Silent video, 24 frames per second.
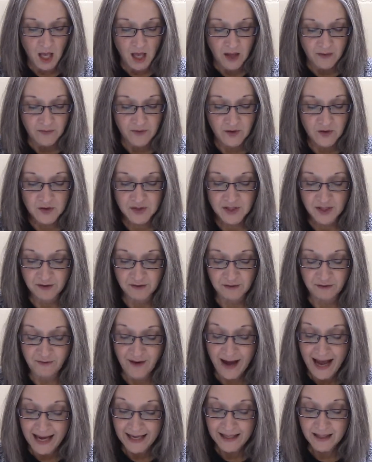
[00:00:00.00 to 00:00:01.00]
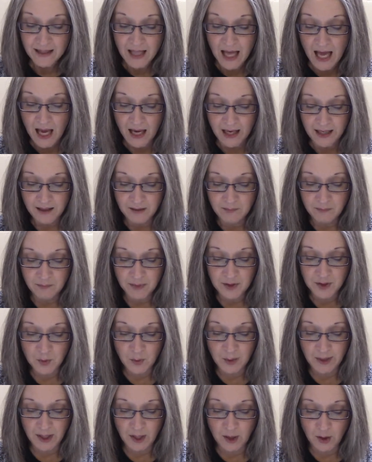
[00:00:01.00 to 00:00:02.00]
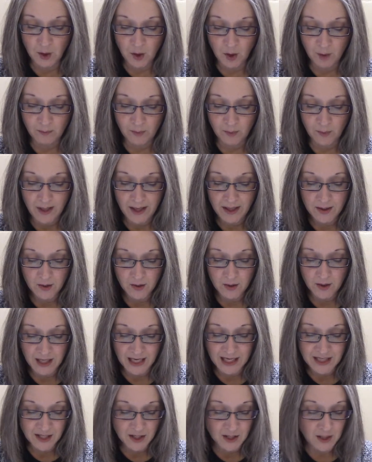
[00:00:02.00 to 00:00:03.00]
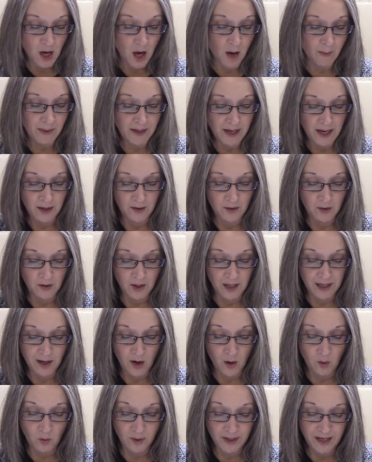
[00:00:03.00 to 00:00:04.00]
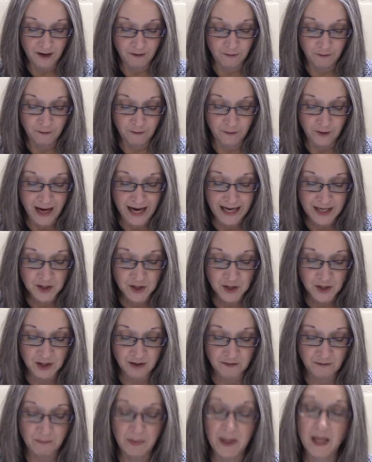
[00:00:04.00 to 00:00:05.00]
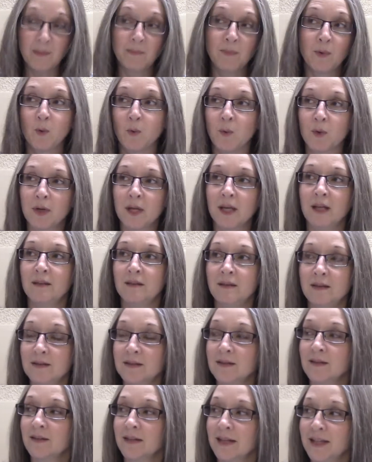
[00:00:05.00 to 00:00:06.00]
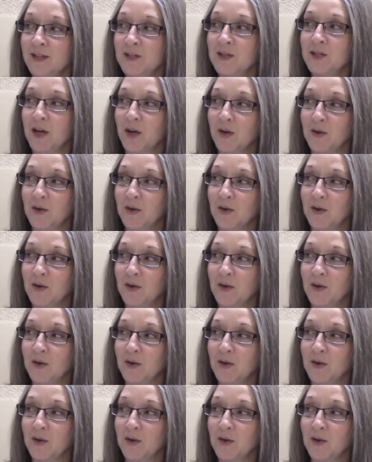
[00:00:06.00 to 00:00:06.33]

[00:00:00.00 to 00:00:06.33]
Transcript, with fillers: There's a fine line between a numerator and a denominator, and only a fraction of people will get this clean joke.